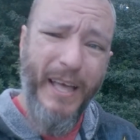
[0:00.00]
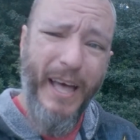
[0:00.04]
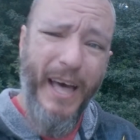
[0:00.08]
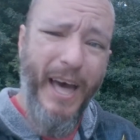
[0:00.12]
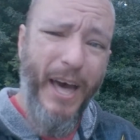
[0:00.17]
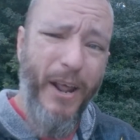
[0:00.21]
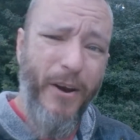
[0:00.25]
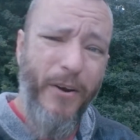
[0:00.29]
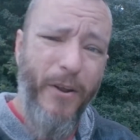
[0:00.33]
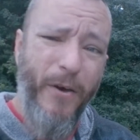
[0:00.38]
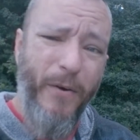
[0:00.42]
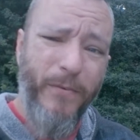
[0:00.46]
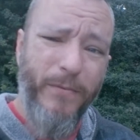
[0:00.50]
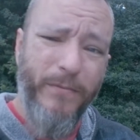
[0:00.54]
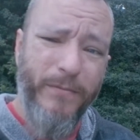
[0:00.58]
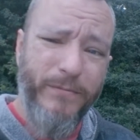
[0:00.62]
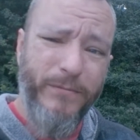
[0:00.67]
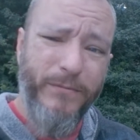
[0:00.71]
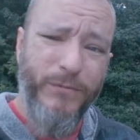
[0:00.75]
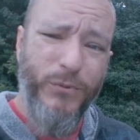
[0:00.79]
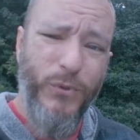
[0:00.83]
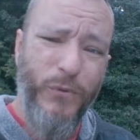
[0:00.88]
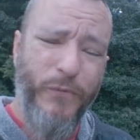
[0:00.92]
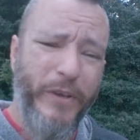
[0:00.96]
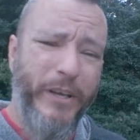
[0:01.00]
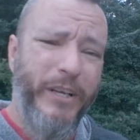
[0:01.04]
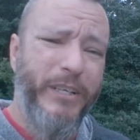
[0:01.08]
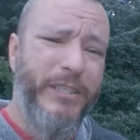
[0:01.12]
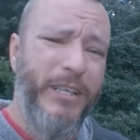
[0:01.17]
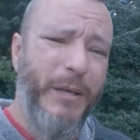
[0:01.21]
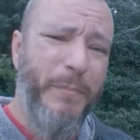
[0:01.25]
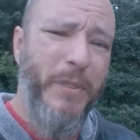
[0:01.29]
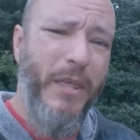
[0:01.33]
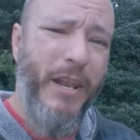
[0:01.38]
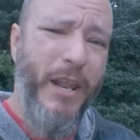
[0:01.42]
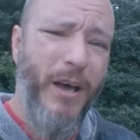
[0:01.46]
don't know. We'll figure
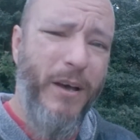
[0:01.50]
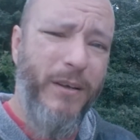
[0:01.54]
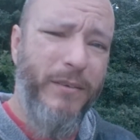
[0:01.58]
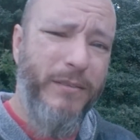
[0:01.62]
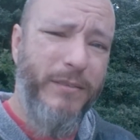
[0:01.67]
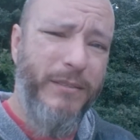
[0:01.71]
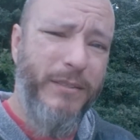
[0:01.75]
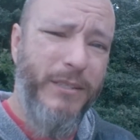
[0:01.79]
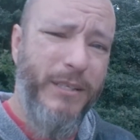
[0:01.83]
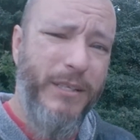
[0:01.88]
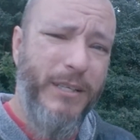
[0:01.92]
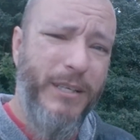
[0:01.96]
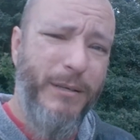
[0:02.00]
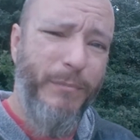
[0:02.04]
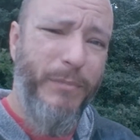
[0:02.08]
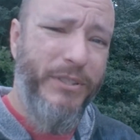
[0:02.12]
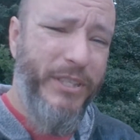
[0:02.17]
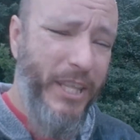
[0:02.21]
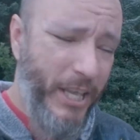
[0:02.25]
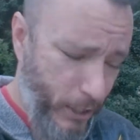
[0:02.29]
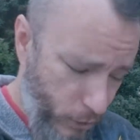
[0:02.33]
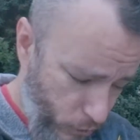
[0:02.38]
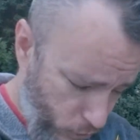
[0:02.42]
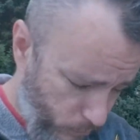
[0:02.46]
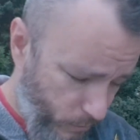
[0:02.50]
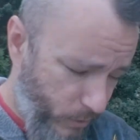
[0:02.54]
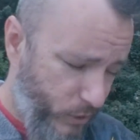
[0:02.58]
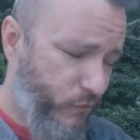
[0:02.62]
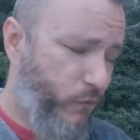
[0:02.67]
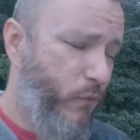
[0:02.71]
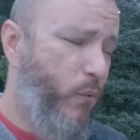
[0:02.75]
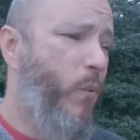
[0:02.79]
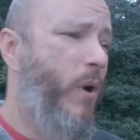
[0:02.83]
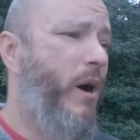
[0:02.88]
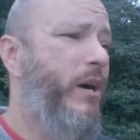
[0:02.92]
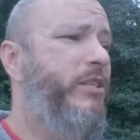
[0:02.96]
something out. But thank you so much
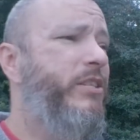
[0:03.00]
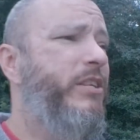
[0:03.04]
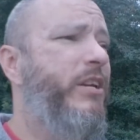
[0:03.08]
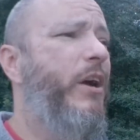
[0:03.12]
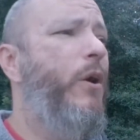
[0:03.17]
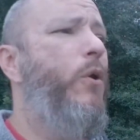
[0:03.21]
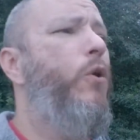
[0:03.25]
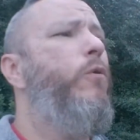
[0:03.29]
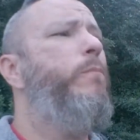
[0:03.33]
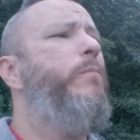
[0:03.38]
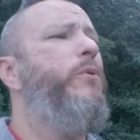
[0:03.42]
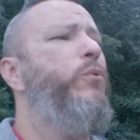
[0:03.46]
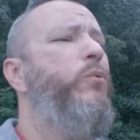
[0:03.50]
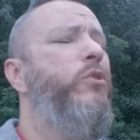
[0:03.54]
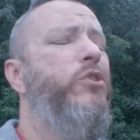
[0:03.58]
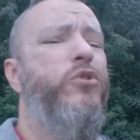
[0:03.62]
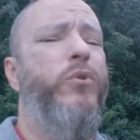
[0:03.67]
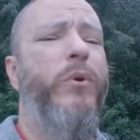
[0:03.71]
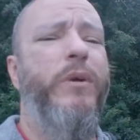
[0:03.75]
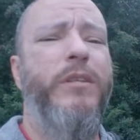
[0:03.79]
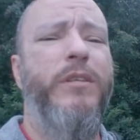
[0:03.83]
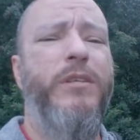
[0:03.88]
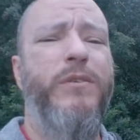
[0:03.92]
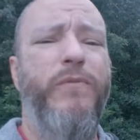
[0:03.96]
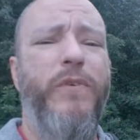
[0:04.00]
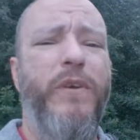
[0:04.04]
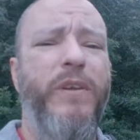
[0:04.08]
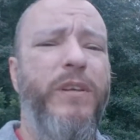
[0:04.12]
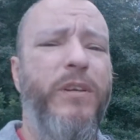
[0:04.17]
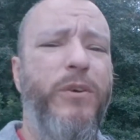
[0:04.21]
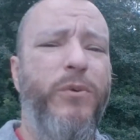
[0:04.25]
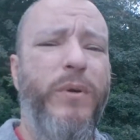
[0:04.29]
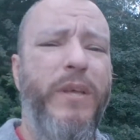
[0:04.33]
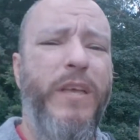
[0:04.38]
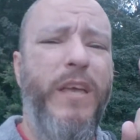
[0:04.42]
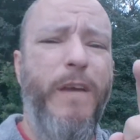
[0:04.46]
for watching. I hope you enjoyed this
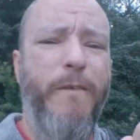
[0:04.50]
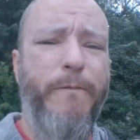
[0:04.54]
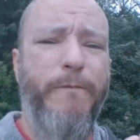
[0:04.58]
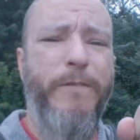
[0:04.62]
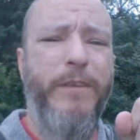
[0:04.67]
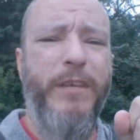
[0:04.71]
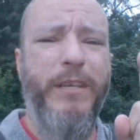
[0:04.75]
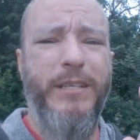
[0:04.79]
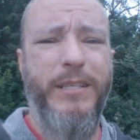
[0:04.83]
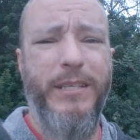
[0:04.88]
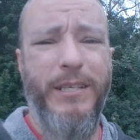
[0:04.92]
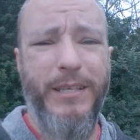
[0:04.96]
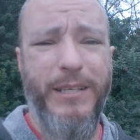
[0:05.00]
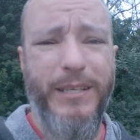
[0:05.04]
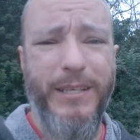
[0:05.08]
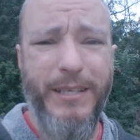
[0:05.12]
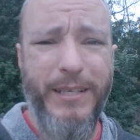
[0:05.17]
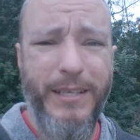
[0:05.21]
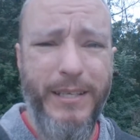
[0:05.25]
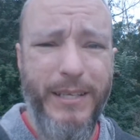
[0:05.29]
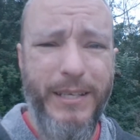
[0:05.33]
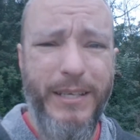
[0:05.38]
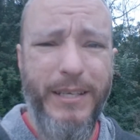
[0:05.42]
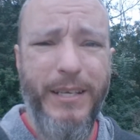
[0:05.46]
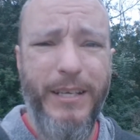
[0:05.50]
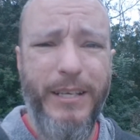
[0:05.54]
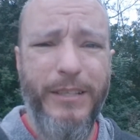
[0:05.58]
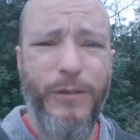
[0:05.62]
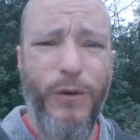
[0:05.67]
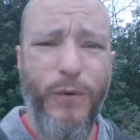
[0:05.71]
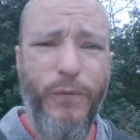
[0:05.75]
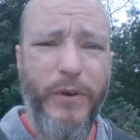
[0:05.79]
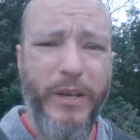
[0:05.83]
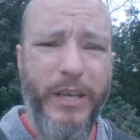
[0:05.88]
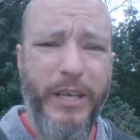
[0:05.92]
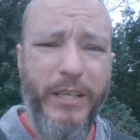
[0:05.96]
video. If you did,
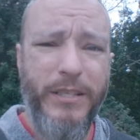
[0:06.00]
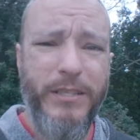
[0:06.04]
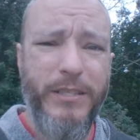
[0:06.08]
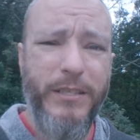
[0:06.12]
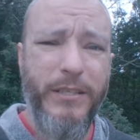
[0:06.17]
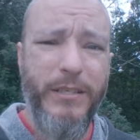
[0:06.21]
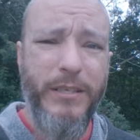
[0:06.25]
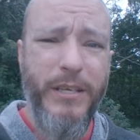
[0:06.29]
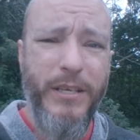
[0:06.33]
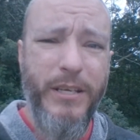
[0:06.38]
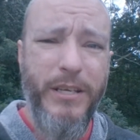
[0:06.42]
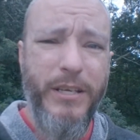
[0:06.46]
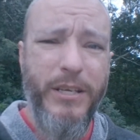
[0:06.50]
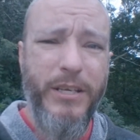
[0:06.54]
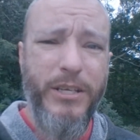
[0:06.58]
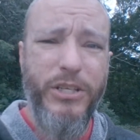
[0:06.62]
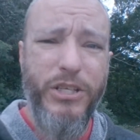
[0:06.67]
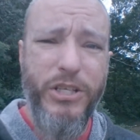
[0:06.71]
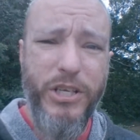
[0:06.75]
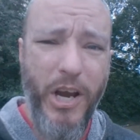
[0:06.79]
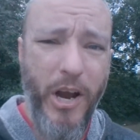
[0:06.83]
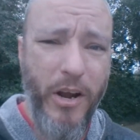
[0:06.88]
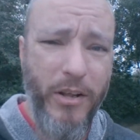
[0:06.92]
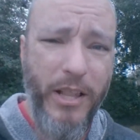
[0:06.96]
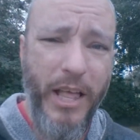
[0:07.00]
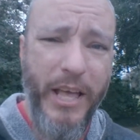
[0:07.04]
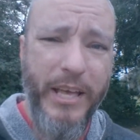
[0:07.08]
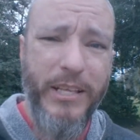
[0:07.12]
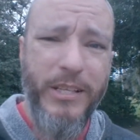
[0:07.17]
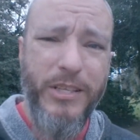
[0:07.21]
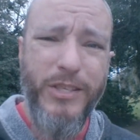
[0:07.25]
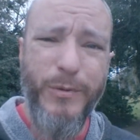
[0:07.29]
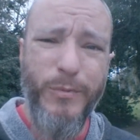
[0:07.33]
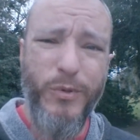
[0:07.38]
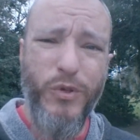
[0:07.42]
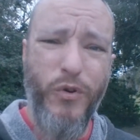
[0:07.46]
don't forget to share, like,
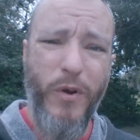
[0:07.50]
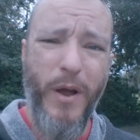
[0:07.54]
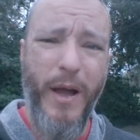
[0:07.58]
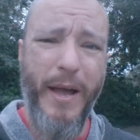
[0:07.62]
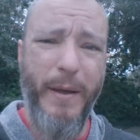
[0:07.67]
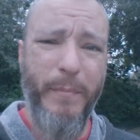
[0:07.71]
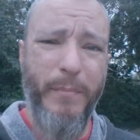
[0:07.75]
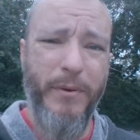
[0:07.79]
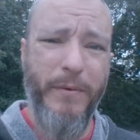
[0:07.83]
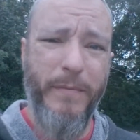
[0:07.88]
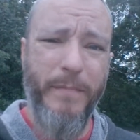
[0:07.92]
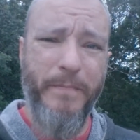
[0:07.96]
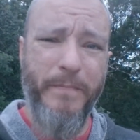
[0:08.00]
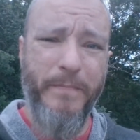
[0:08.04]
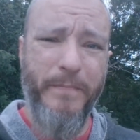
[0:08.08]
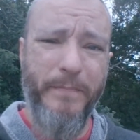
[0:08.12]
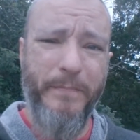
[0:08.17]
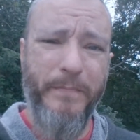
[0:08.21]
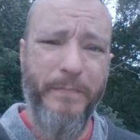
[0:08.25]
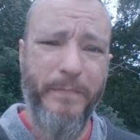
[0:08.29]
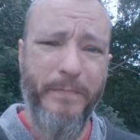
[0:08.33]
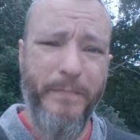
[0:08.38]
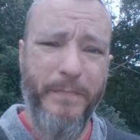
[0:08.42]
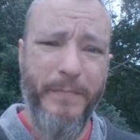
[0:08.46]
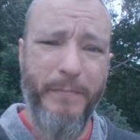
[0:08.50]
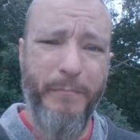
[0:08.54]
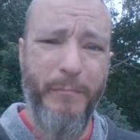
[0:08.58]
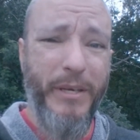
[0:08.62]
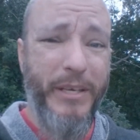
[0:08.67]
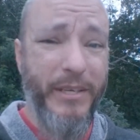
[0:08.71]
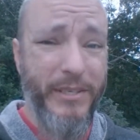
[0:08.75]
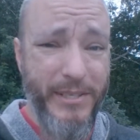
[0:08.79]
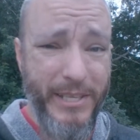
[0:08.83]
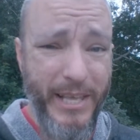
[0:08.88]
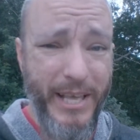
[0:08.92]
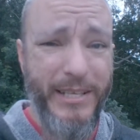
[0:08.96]
and subscribe,
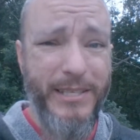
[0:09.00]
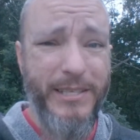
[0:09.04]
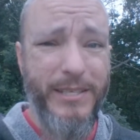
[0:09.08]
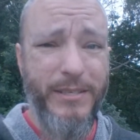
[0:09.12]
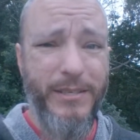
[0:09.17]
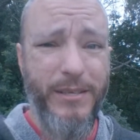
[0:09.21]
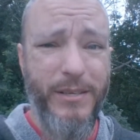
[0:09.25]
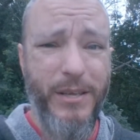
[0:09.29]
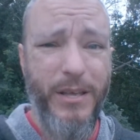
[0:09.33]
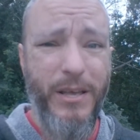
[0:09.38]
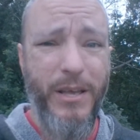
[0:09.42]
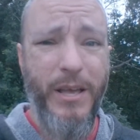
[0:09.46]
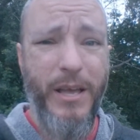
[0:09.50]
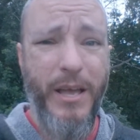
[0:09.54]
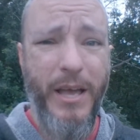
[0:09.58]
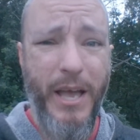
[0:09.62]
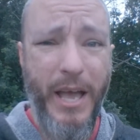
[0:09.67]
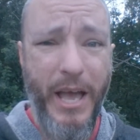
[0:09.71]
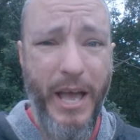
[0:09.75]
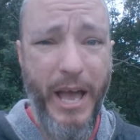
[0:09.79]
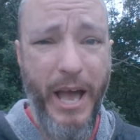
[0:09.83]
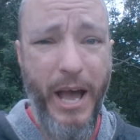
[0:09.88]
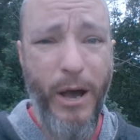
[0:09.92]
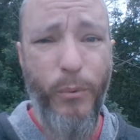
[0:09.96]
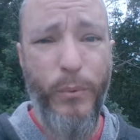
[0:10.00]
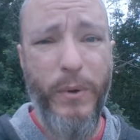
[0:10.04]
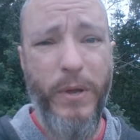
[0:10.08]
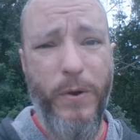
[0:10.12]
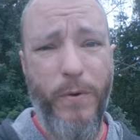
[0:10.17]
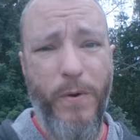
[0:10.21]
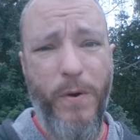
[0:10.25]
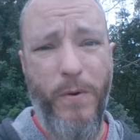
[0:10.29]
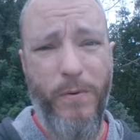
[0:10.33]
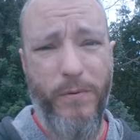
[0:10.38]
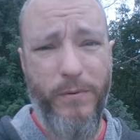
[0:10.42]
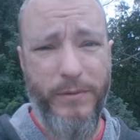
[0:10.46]
because that's how we
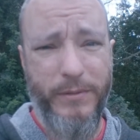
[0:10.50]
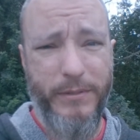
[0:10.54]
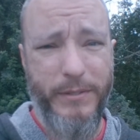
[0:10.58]
grow.